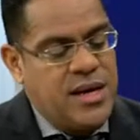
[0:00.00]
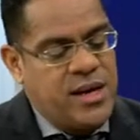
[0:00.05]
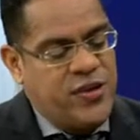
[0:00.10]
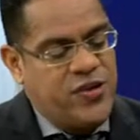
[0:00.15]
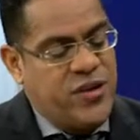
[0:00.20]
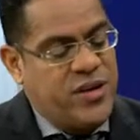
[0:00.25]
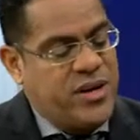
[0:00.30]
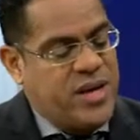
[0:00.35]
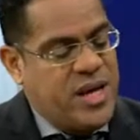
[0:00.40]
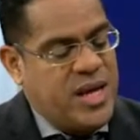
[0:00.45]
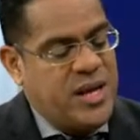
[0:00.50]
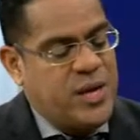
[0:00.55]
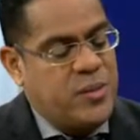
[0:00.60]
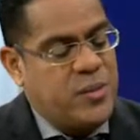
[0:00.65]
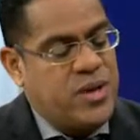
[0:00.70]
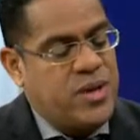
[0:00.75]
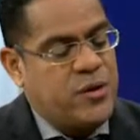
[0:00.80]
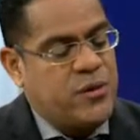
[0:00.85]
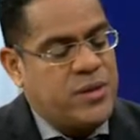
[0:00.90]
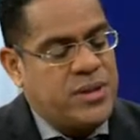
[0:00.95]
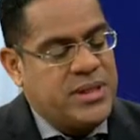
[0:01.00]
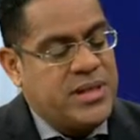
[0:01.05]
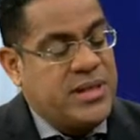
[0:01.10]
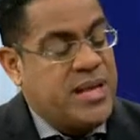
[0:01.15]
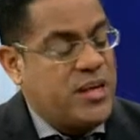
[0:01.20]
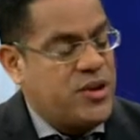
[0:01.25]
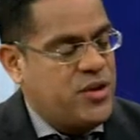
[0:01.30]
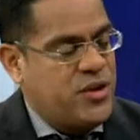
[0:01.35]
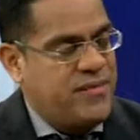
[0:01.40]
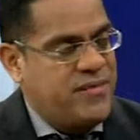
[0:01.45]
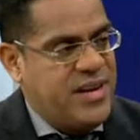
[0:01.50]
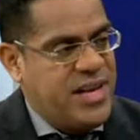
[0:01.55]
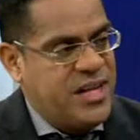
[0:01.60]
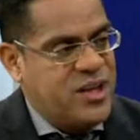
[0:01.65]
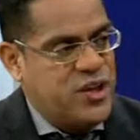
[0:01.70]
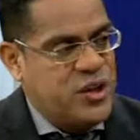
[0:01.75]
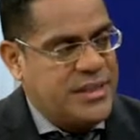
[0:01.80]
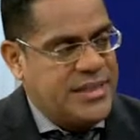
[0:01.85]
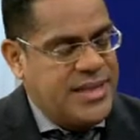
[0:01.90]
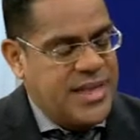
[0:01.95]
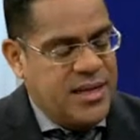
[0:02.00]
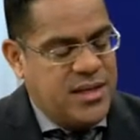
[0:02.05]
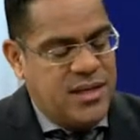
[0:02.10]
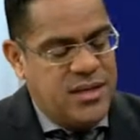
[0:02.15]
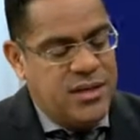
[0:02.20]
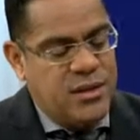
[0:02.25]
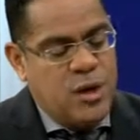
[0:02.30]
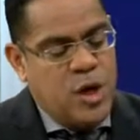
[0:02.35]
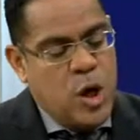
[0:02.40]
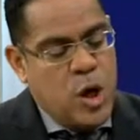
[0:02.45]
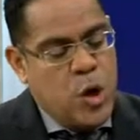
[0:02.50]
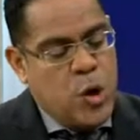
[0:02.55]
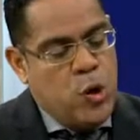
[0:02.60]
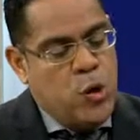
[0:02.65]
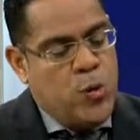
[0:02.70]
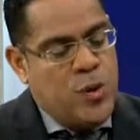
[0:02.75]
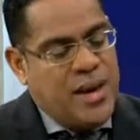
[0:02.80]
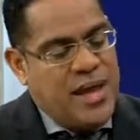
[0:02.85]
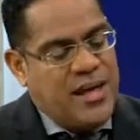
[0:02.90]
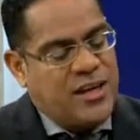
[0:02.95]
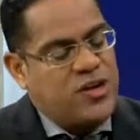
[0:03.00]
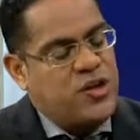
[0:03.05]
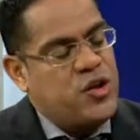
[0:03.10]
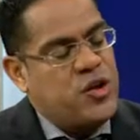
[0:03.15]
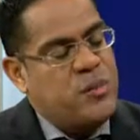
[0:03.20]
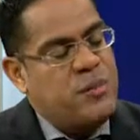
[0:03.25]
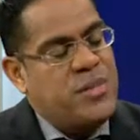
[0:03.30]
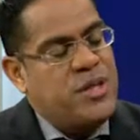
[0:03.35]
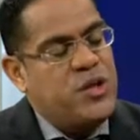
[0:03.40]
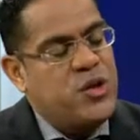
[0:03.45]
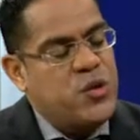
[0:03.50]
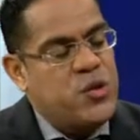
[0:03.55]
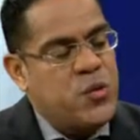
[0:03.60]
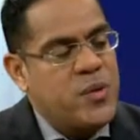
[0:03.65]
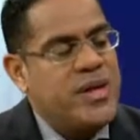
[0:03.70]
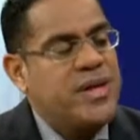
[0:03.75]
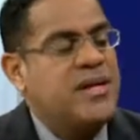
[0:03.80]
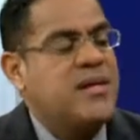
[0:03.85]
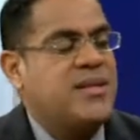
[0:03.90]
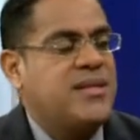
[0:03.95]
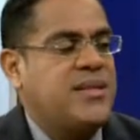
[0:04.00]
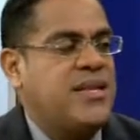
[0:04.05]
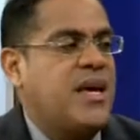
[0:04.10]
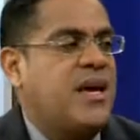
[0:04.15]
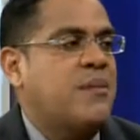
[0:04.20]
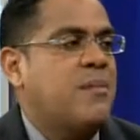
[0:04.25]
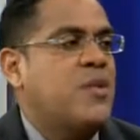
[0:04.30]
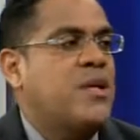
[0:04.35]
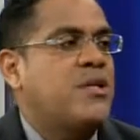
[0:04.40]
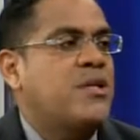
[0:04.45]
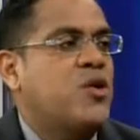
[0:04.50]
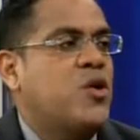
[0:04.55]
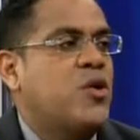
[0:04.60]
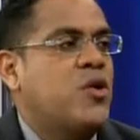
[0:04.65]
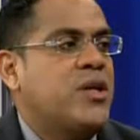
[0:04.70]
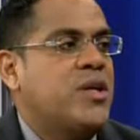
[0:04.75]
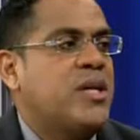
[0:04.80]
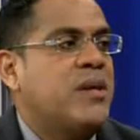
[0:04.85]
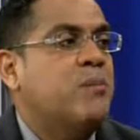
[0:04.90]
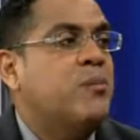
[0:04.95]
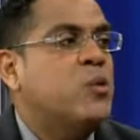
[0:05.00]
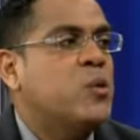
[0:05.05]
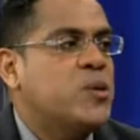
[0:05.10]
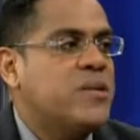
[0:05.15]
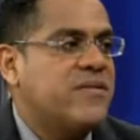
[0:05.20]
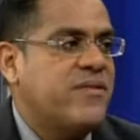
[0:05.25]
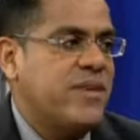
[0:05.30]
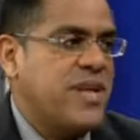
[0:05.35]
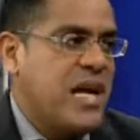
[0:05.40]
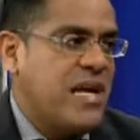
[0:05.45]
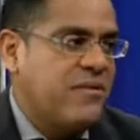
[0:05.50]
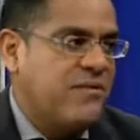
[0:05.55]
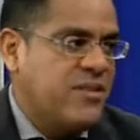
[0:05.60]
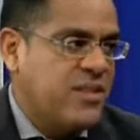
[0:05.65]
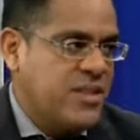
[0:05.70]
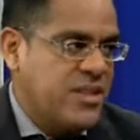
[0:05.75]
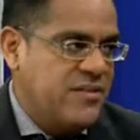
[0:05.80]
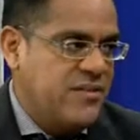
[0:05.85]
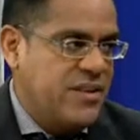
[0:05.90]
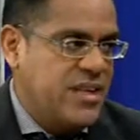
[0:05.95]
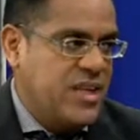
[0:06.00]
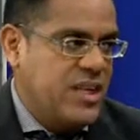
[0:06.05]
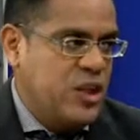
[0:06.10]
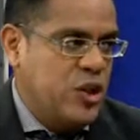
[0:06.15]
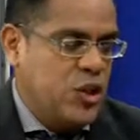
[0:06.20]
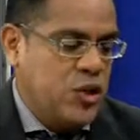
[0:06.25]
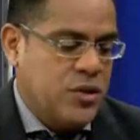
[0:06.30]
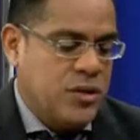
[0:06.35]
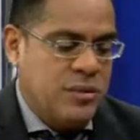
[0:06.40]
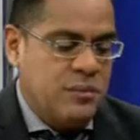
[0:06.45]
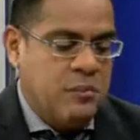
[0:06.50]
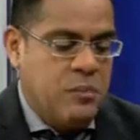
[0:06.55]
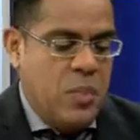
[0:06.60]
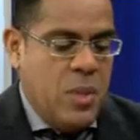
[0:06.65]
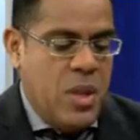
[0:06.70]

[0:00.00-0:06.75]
Trinidad and Tobago International Financial Center, who will actually be doing a segment on a boost for diversification.